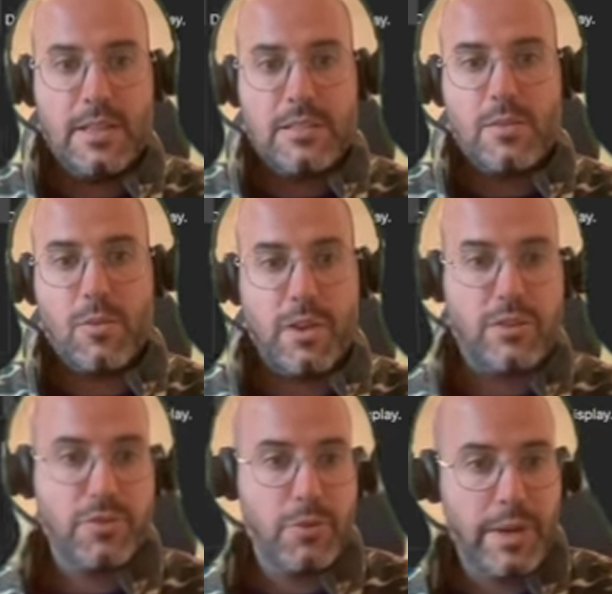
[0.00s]
So we're
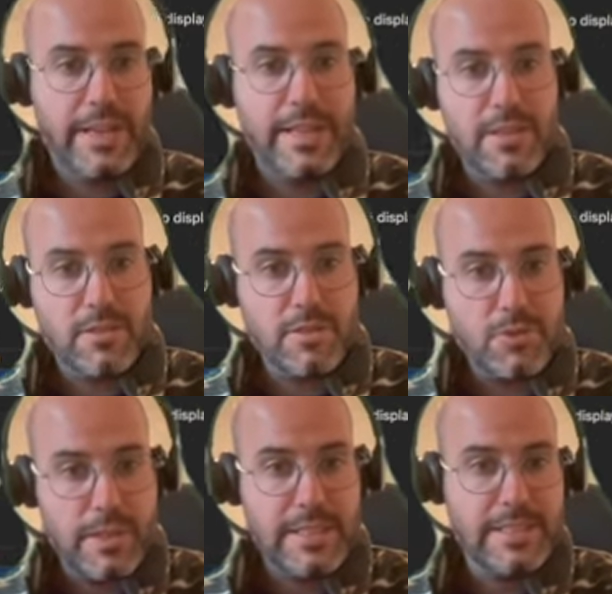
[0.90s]
training on the
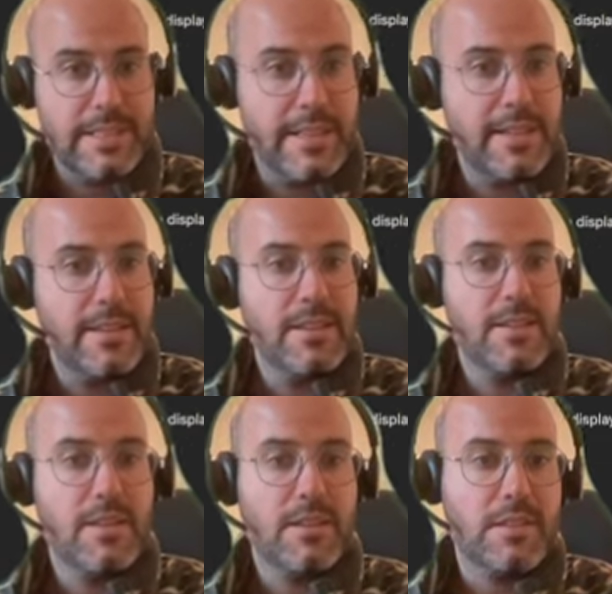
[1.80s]
training data,
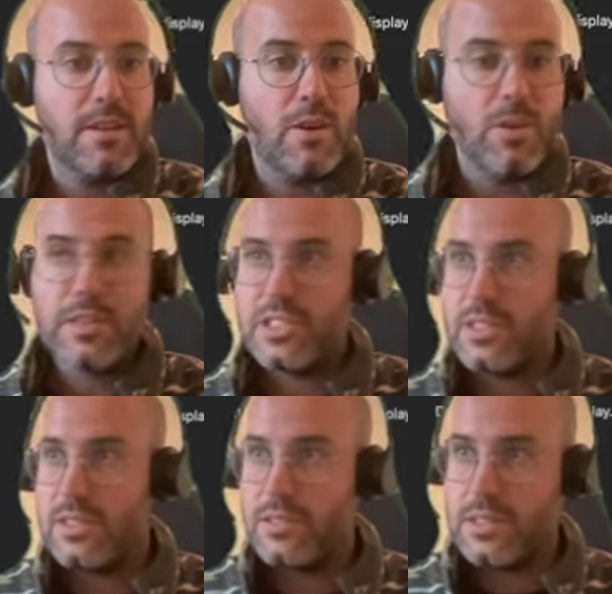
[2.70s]
not the
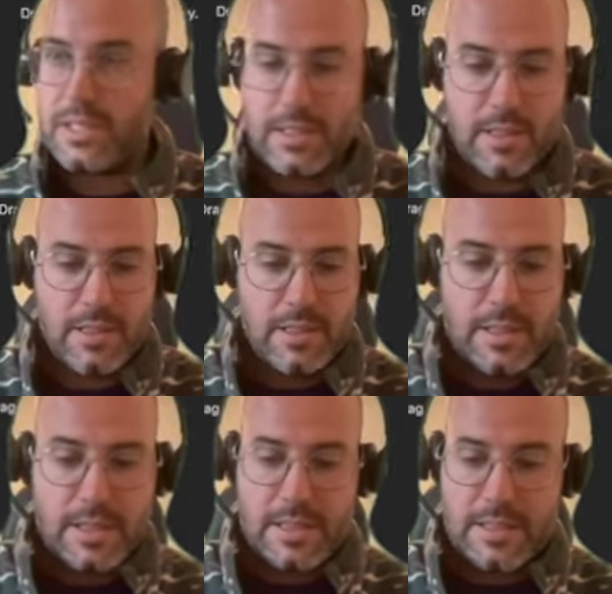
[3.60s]
original data.
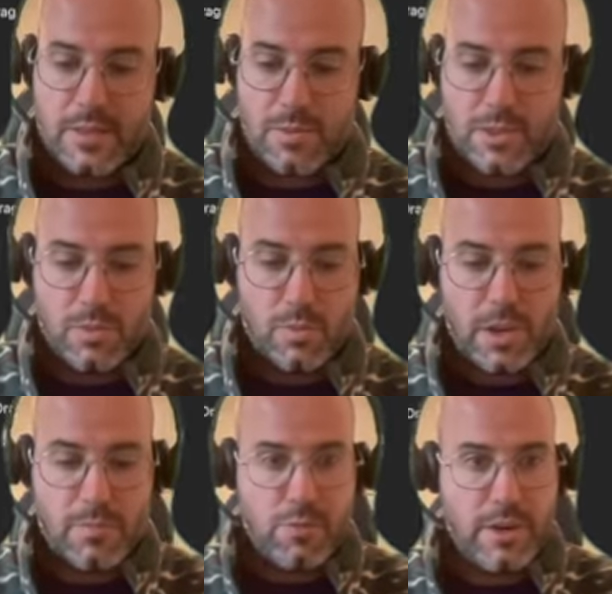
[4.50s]
And then we do
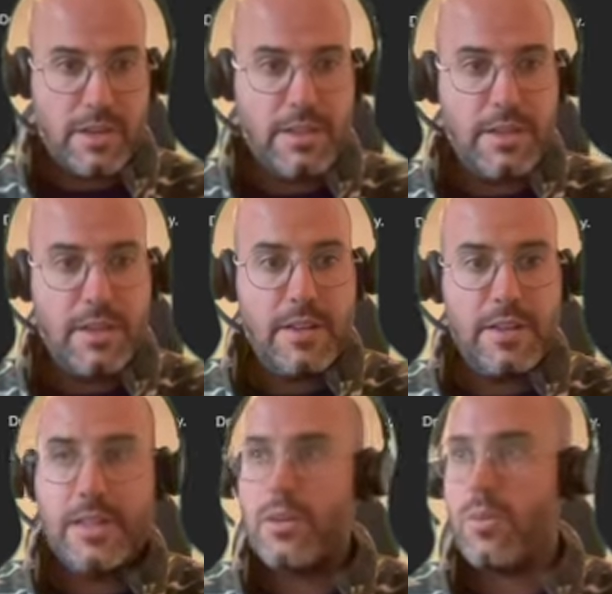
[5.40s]
Y pred
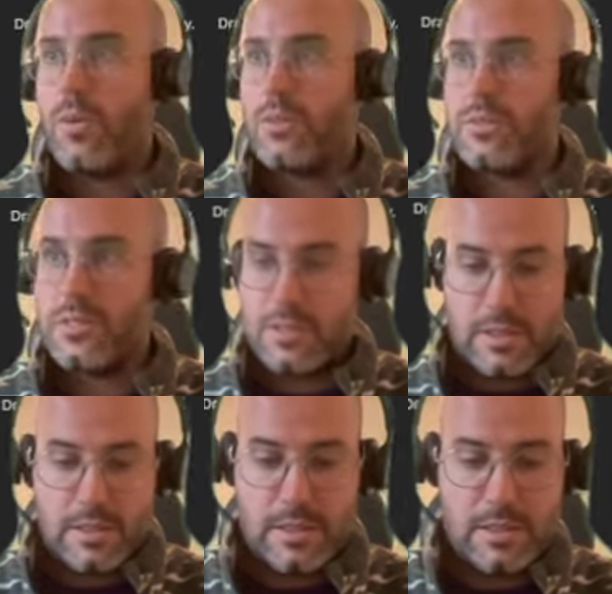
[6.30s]
equals
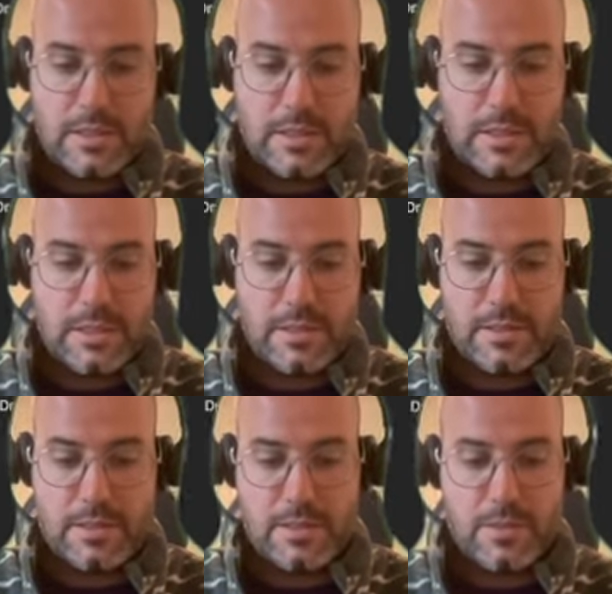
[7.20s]

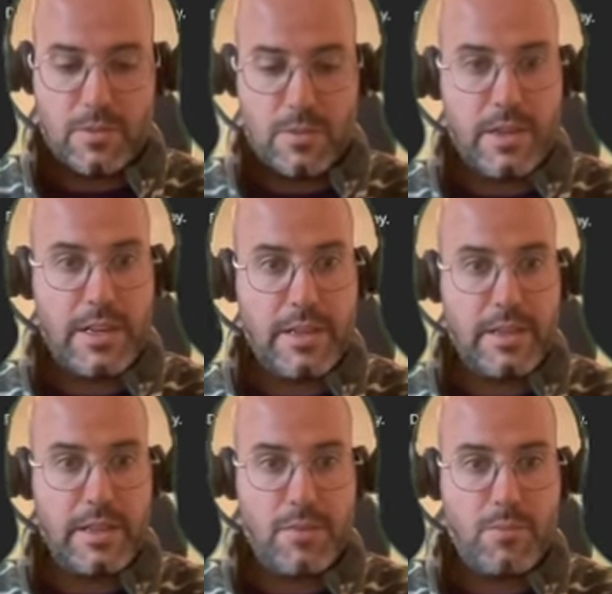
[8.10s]
linear
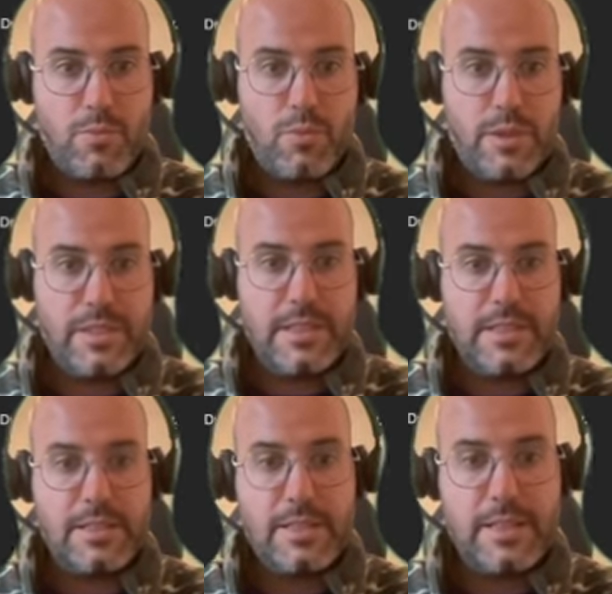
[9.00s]
reg predict.